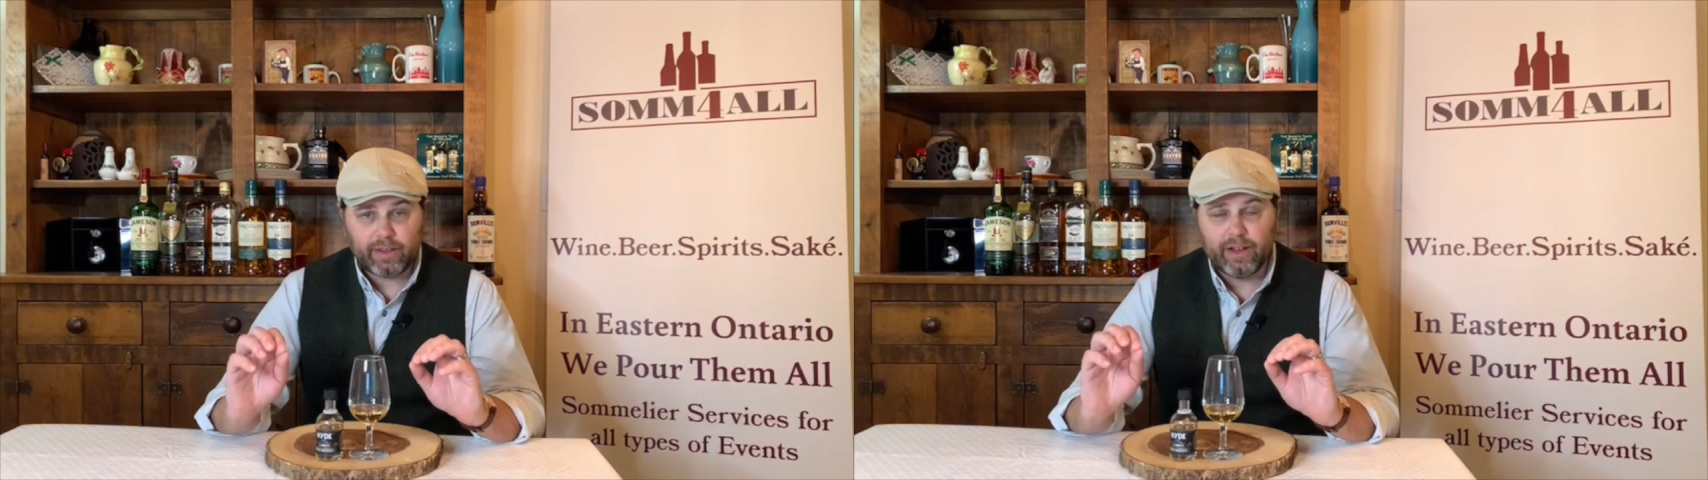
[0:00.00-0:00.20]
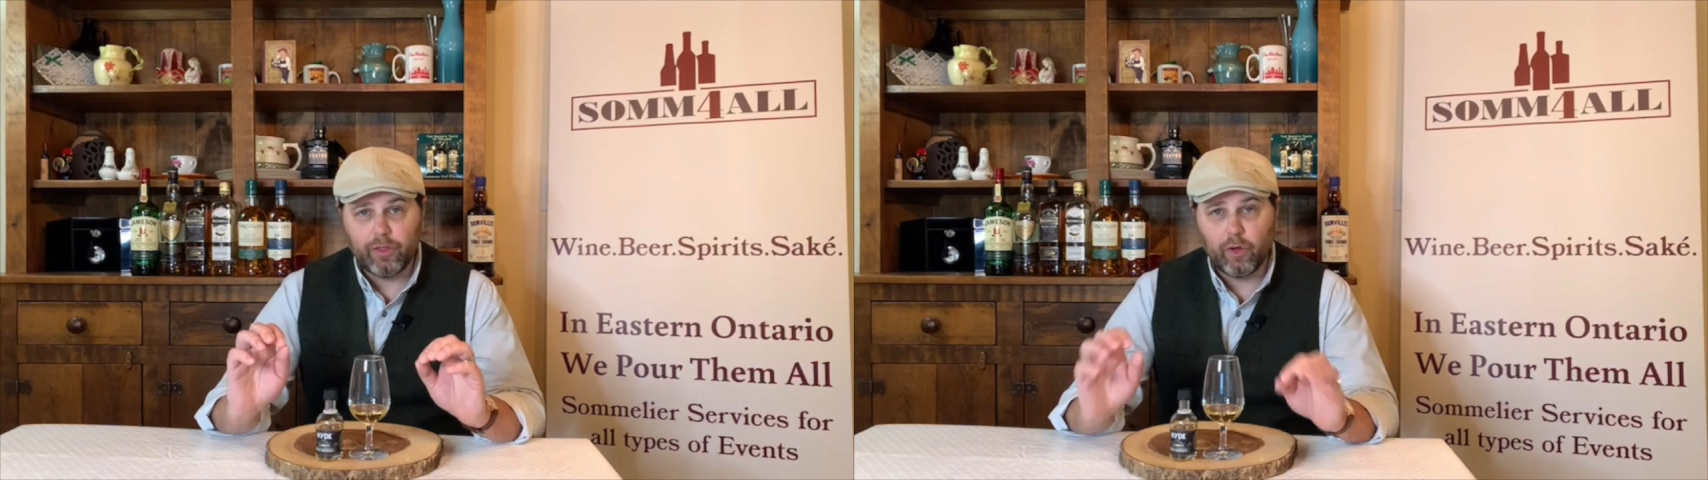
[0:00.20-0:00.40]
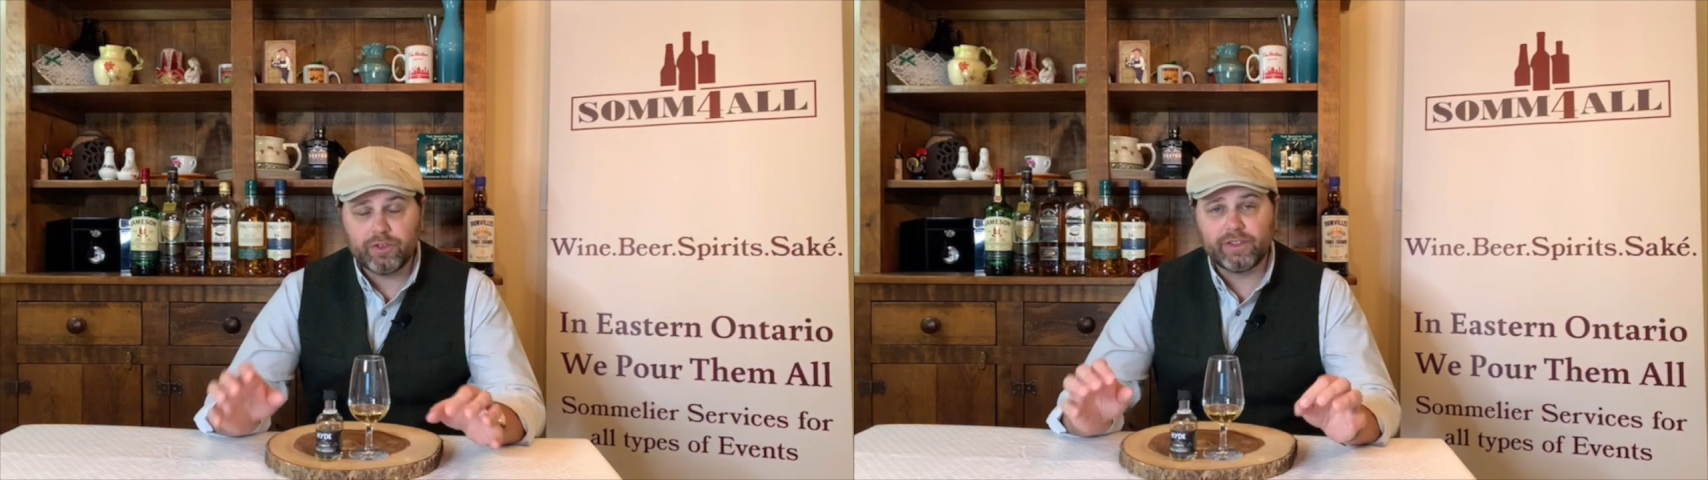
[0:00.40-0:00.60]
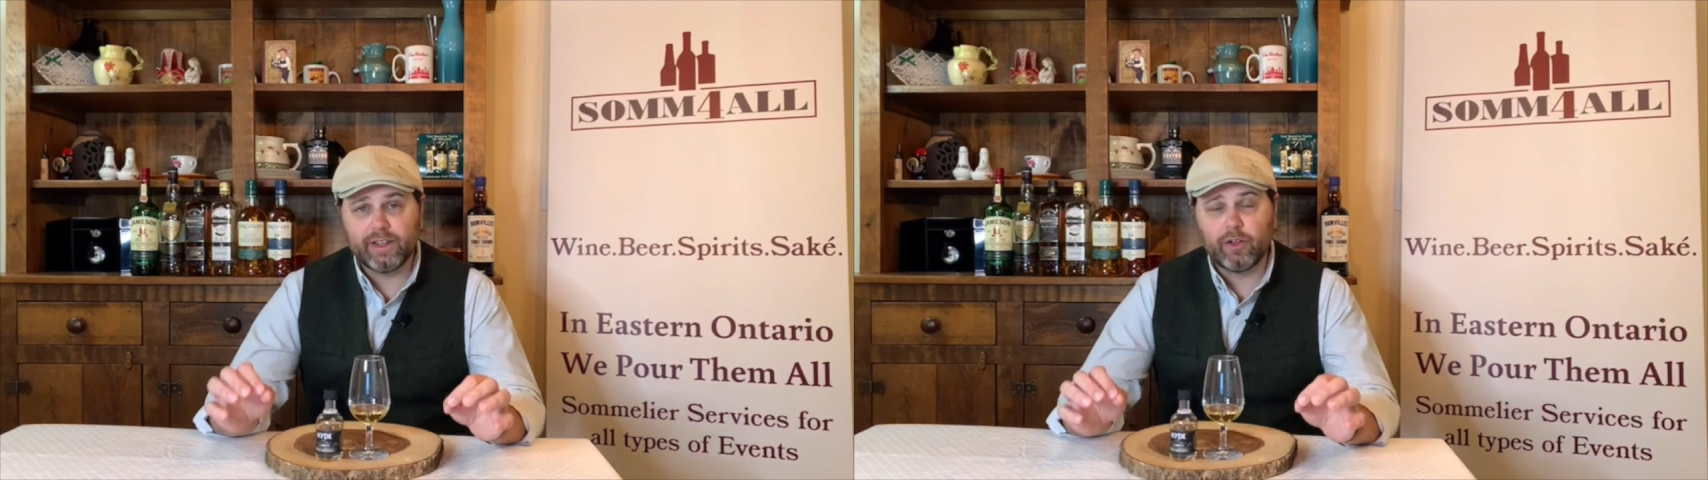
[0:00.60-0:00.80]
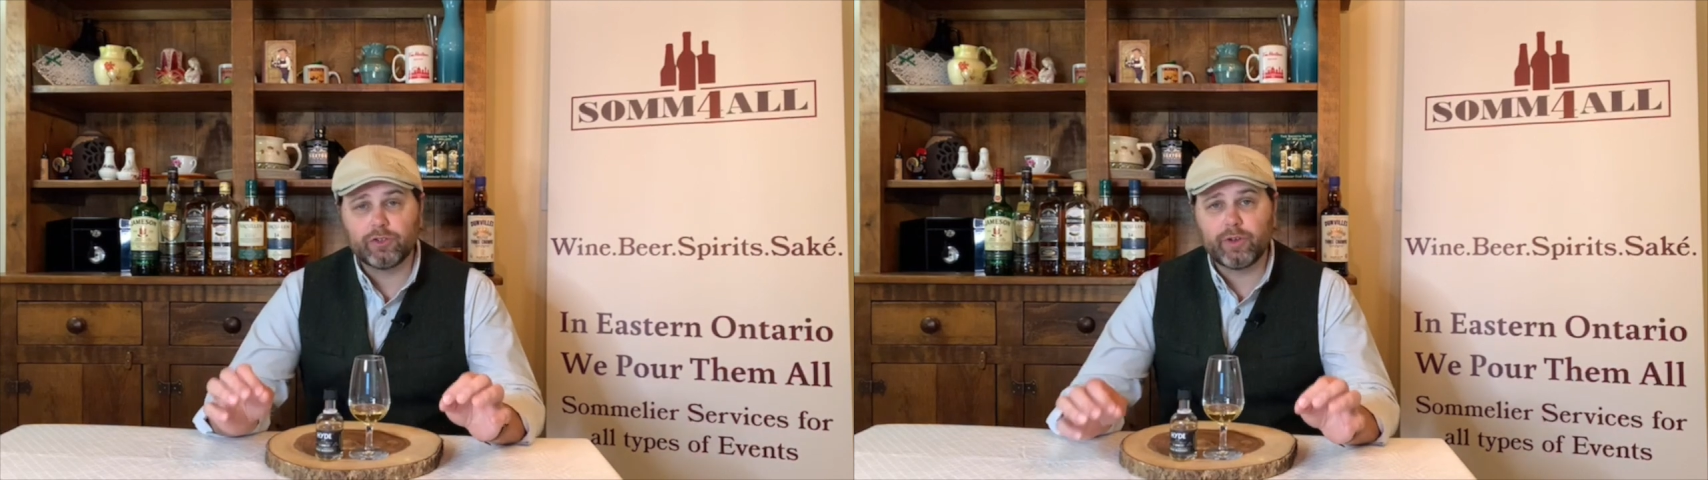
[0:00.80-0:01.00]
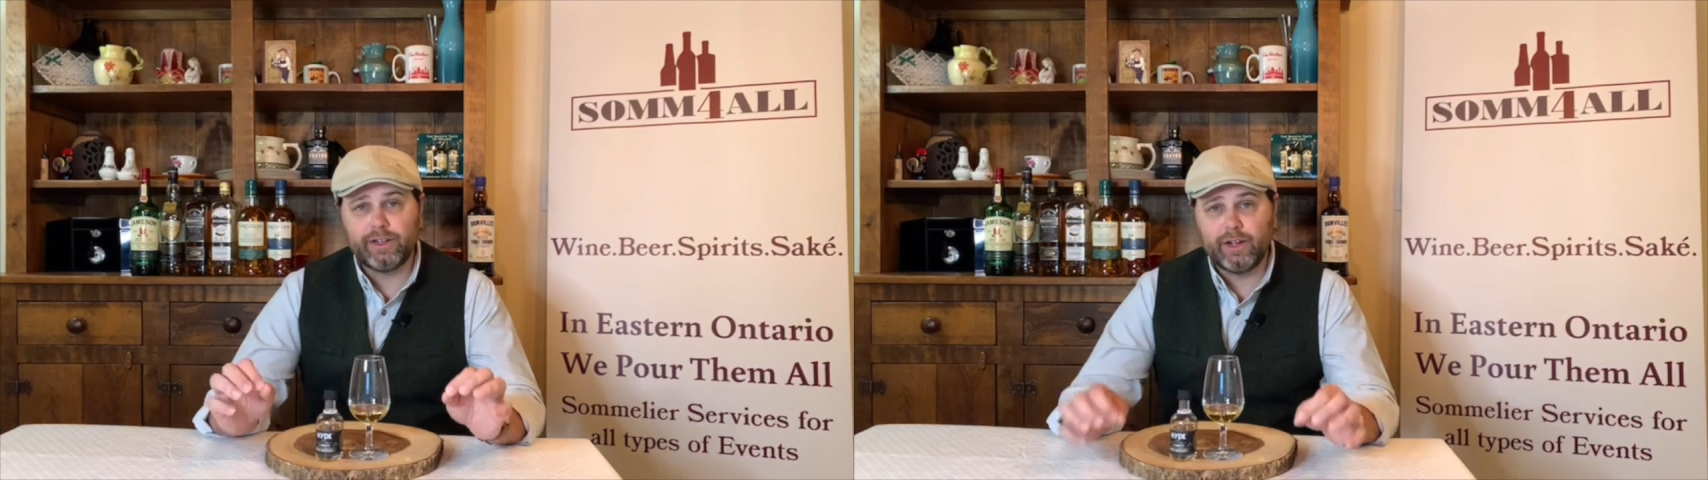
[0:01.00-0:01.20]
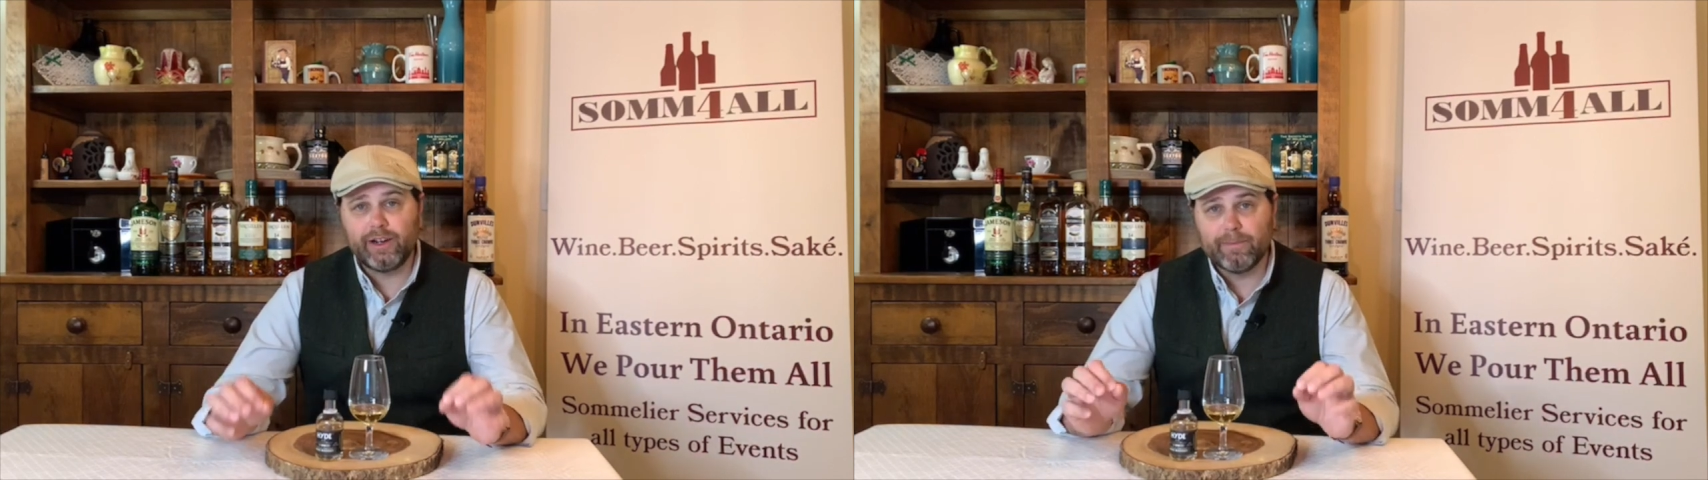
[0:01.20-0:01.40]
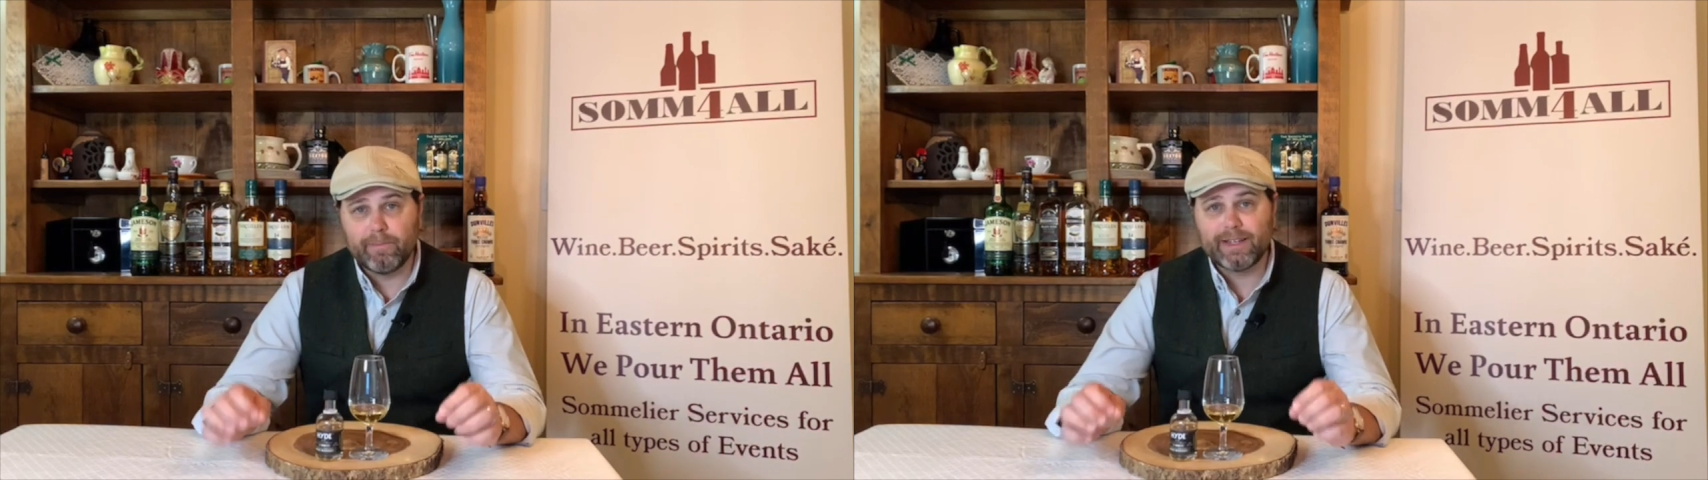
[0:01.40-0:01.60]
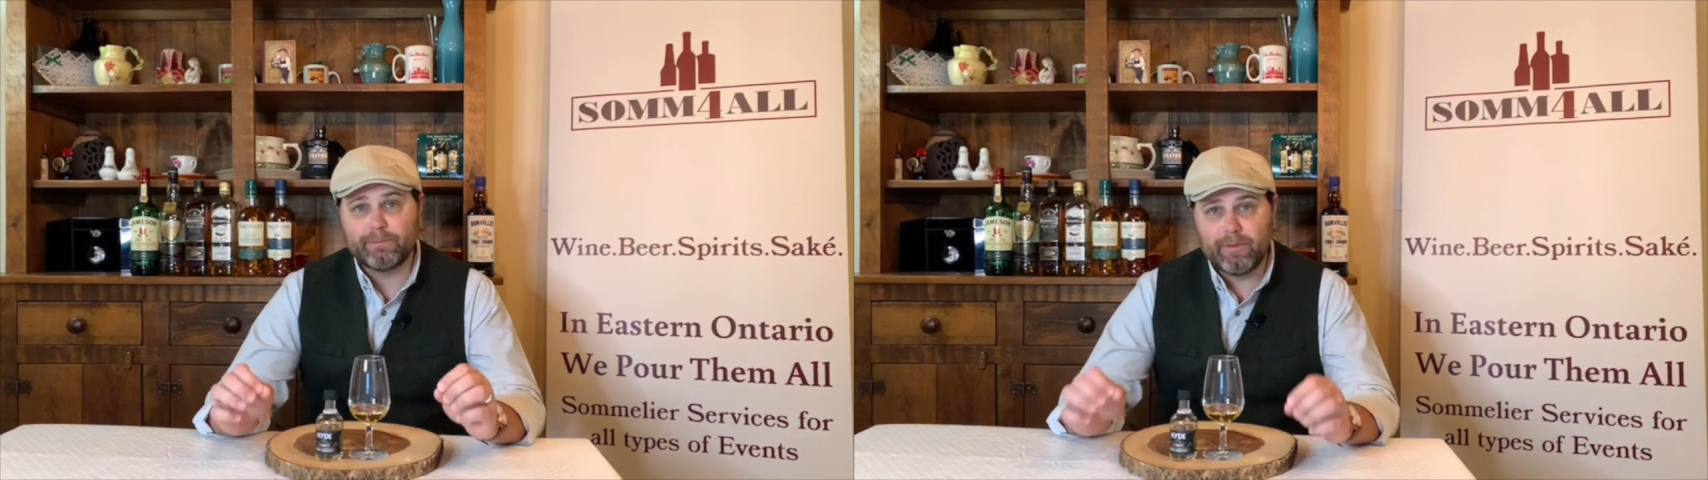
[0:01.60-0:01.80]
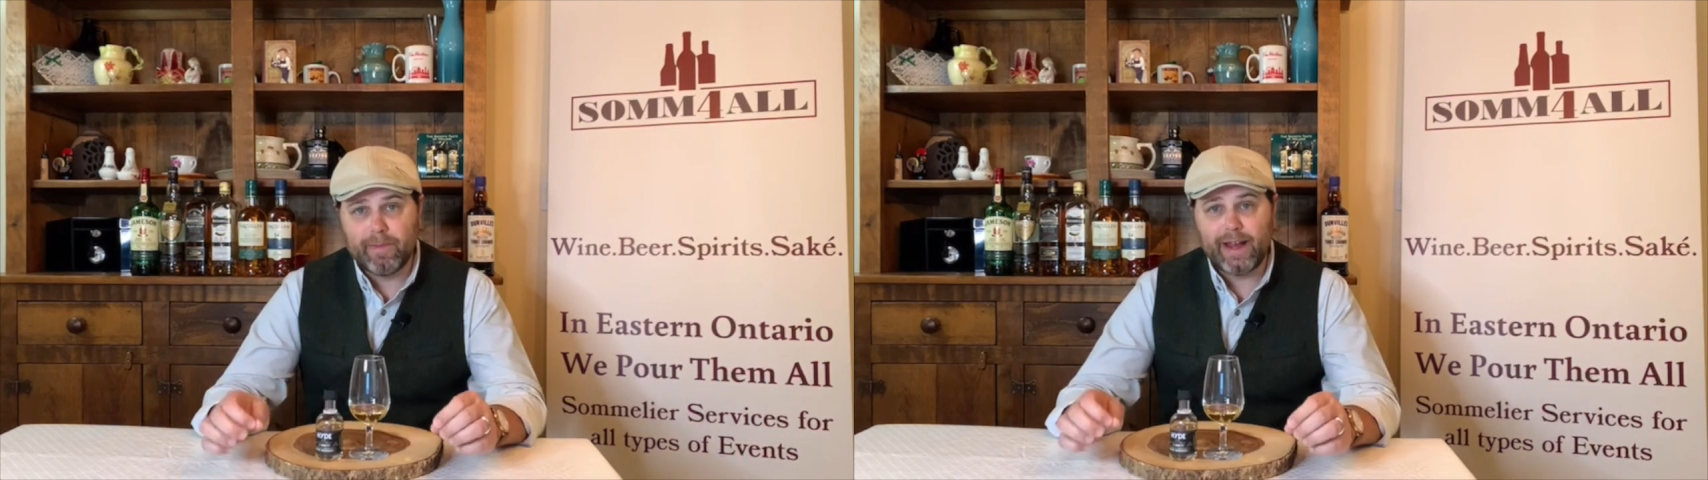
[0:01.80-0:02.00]
Now, those criteria must
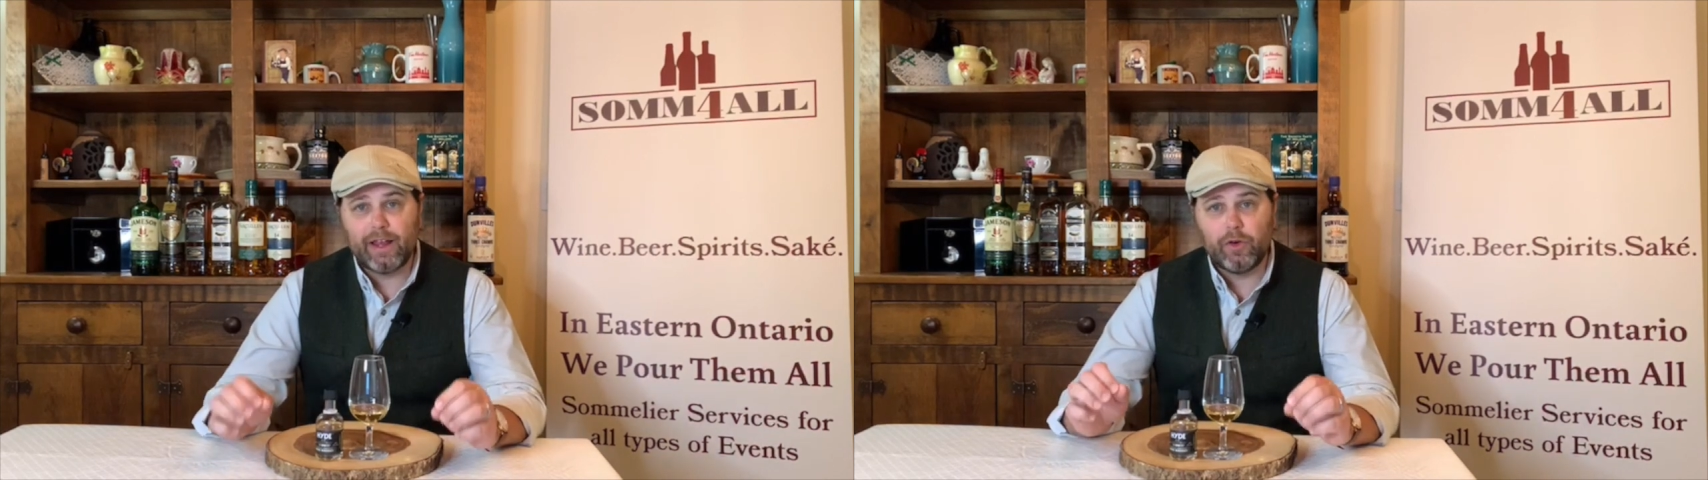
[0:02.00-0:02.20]
be met